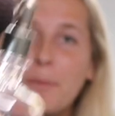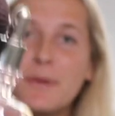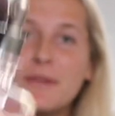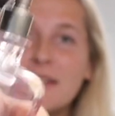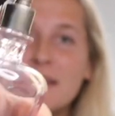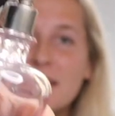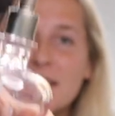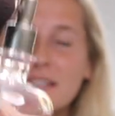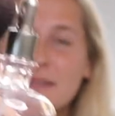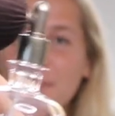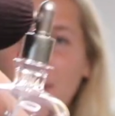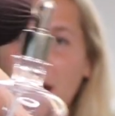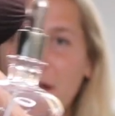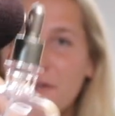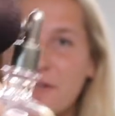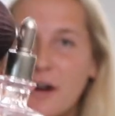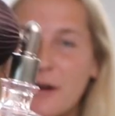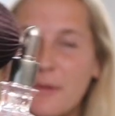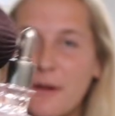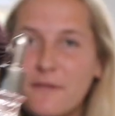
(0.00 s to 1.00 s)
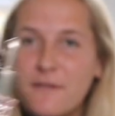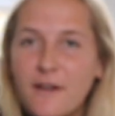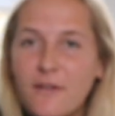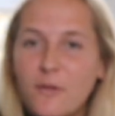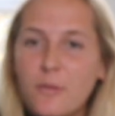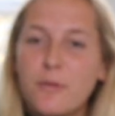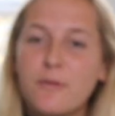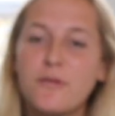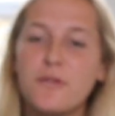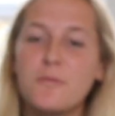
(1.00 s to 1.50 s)
but this is by far my
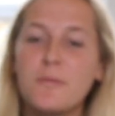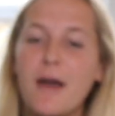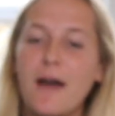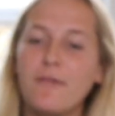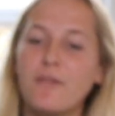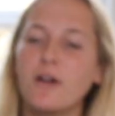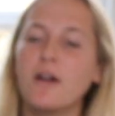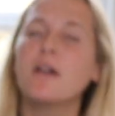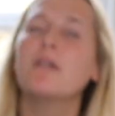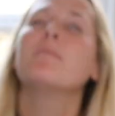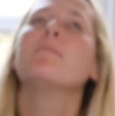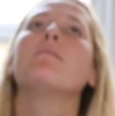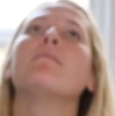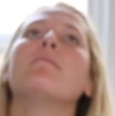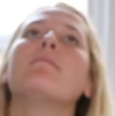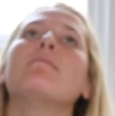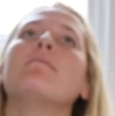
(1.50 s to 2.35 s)
favorite perfume ever.